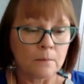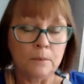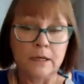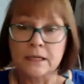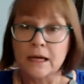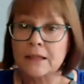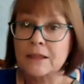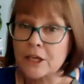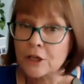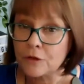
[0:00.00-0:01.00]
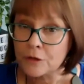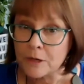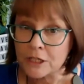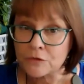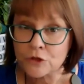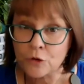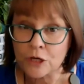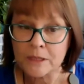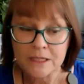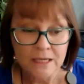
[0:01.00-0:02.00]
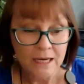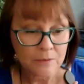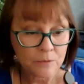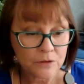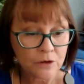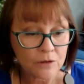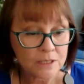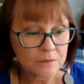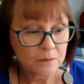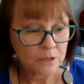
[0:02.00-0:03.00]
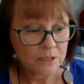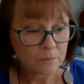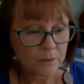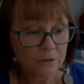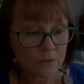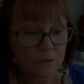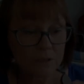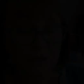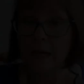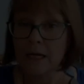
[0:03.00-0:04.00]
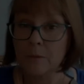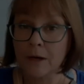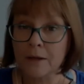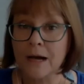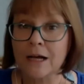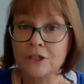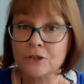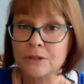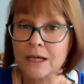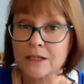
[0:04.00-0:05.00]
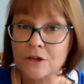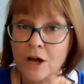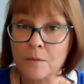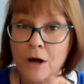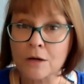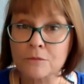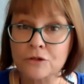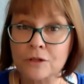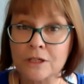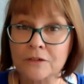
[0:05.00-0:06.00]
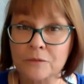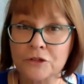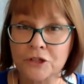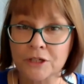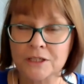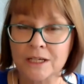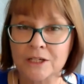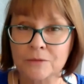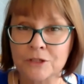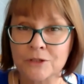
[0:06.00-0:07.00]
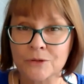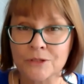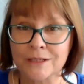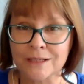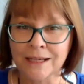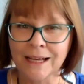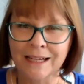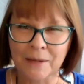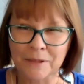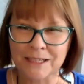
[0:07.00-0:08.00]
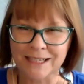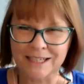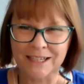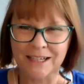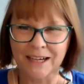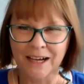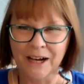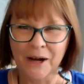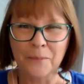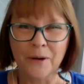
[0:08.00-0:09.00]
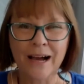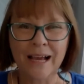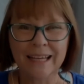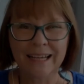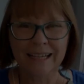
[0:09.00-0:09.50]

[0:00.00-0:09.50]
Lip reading: But thank you very much for joining me today with the concepts of music bundles. Anyway, until next time, I'm Jooya from Jooya Teaching Resources, and happy teaching. Bye.